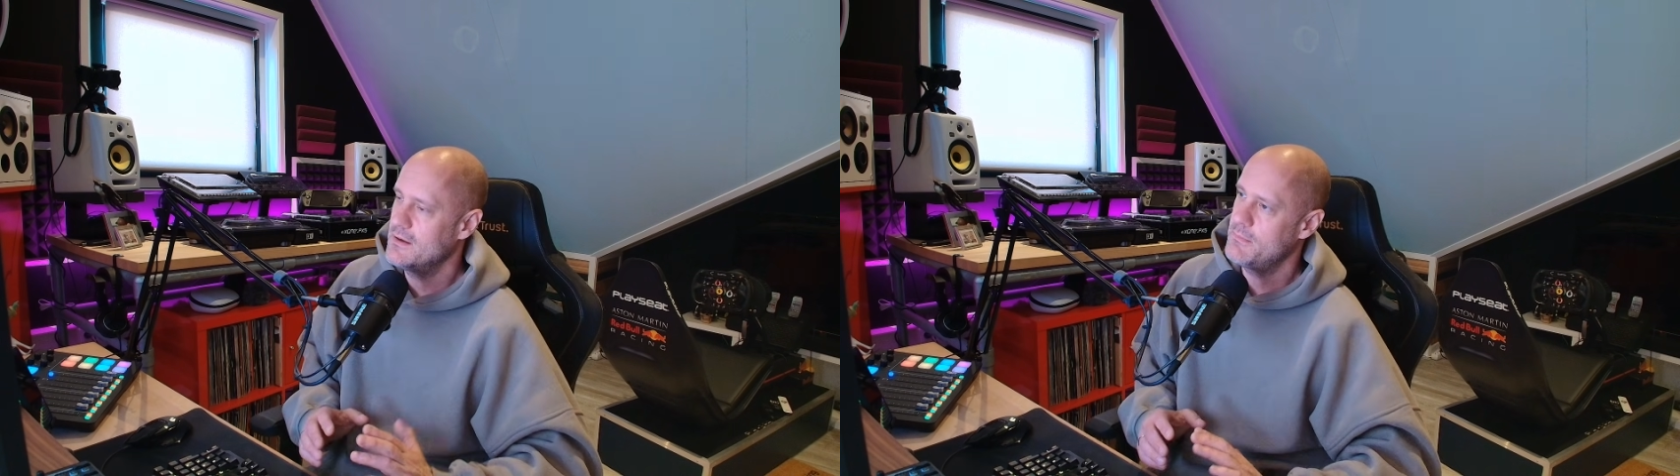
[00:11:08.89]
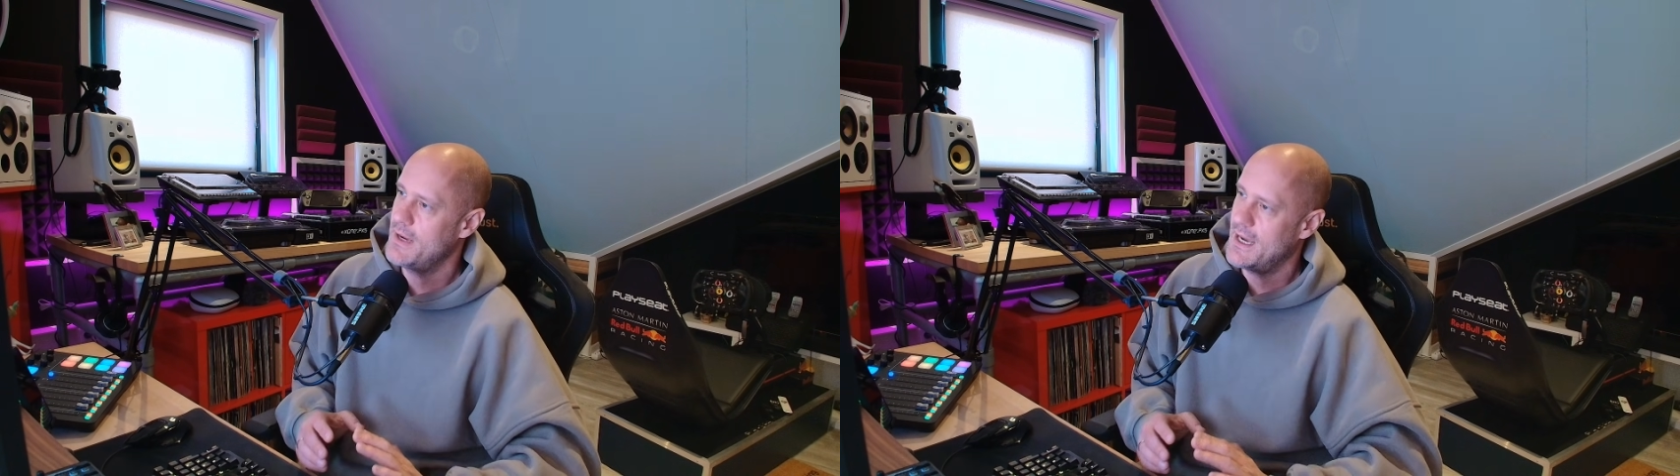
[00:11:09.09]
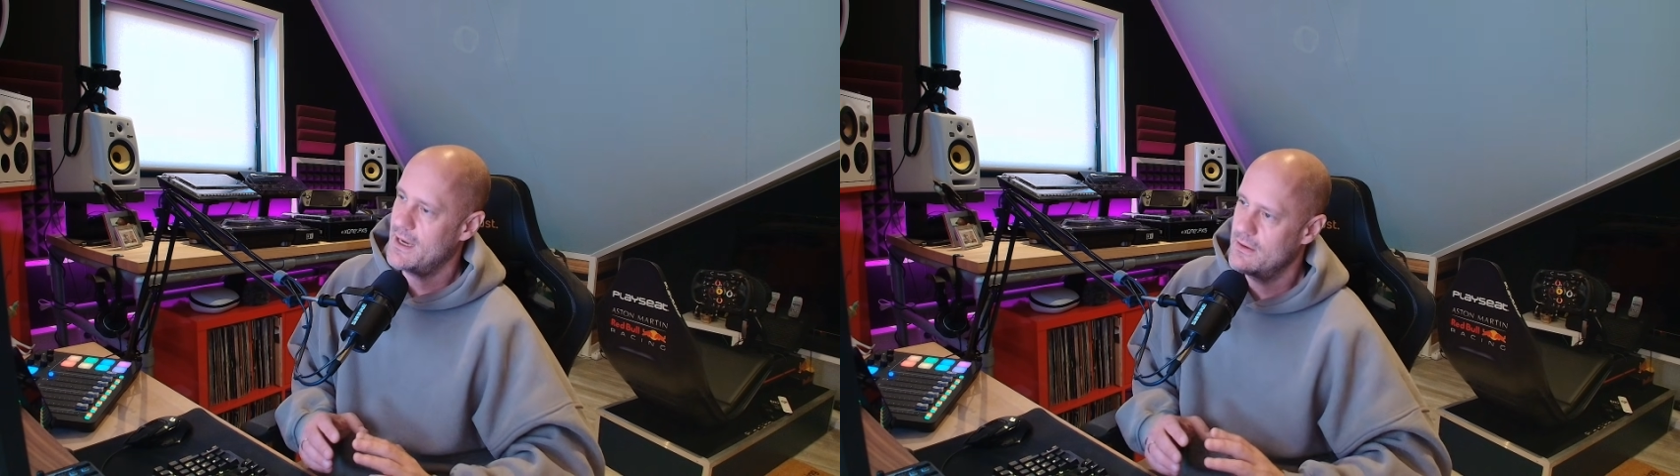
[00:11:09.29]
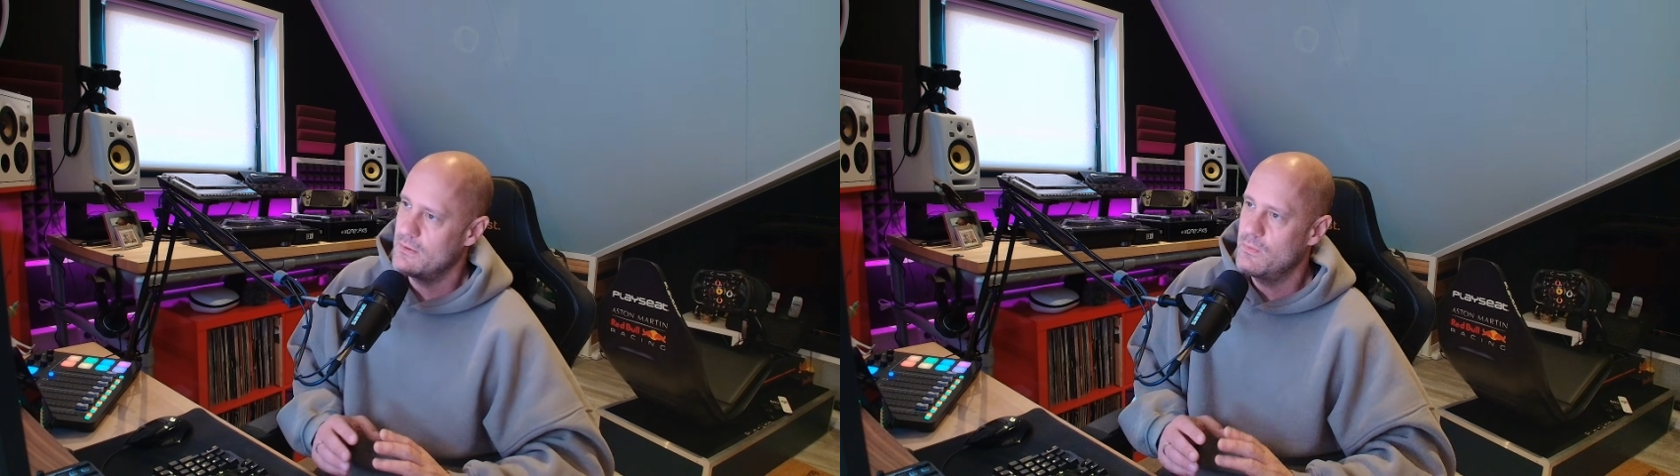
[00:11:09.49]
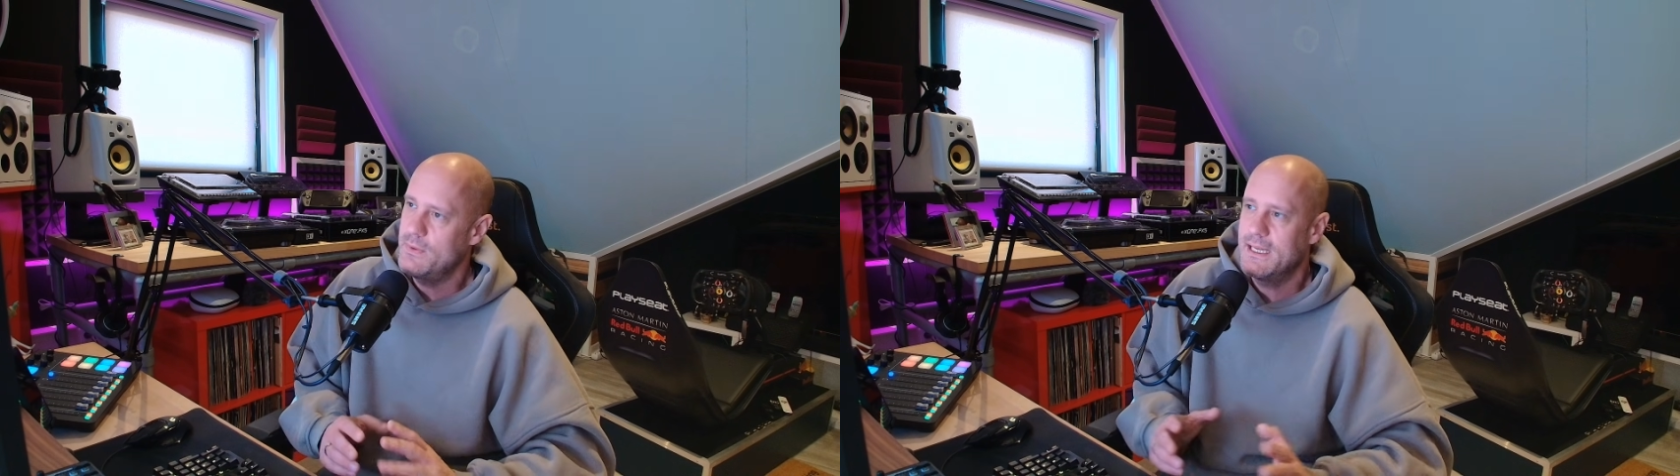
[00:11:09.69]
about a
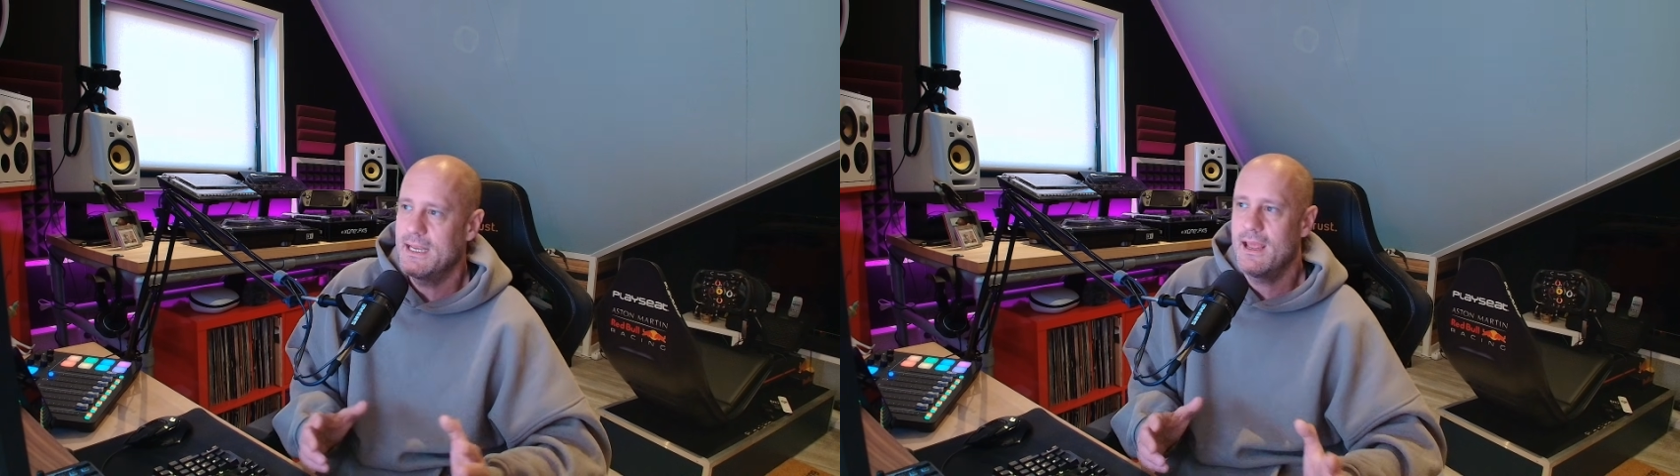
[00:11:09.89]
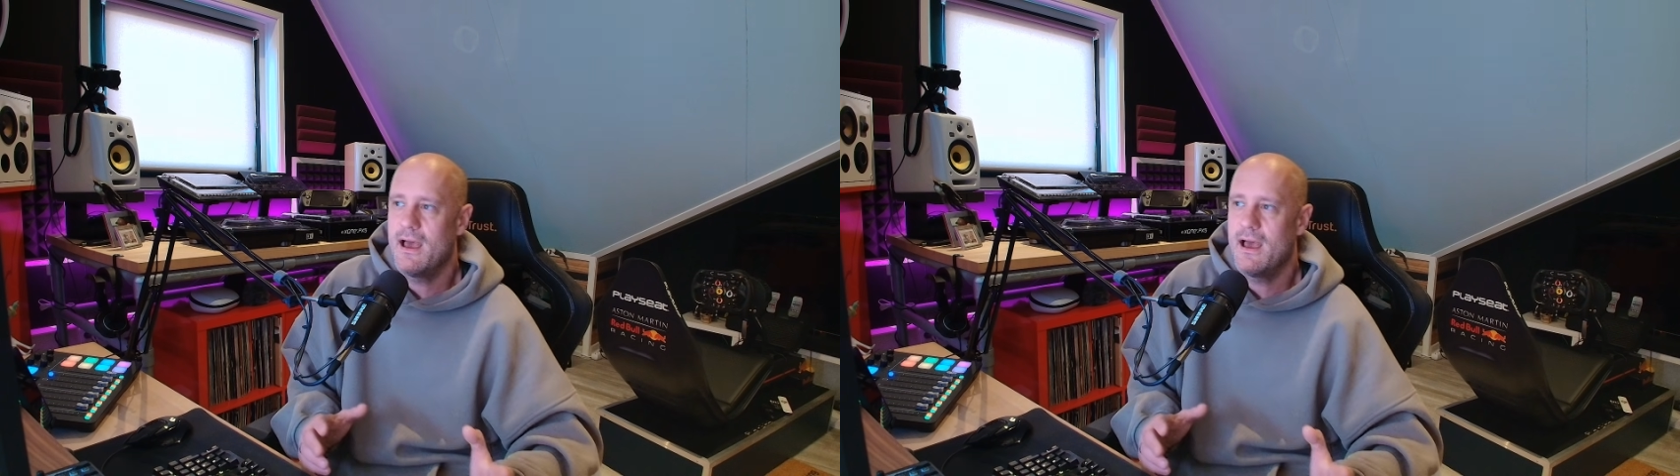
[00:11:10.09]
week and a